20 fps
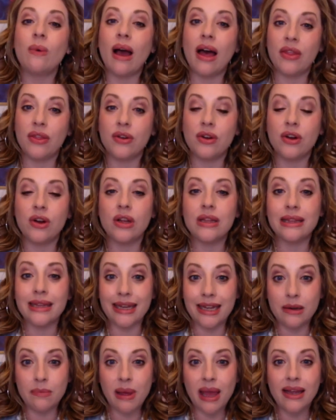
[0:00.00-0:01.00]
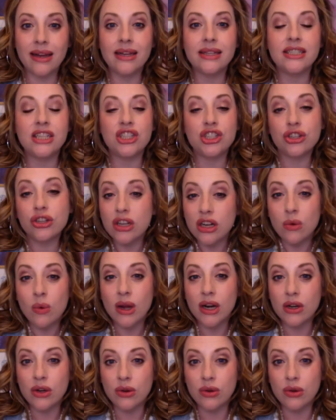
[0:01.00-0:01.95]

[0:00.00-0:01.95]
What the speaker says: other lead magnets that you're going to want to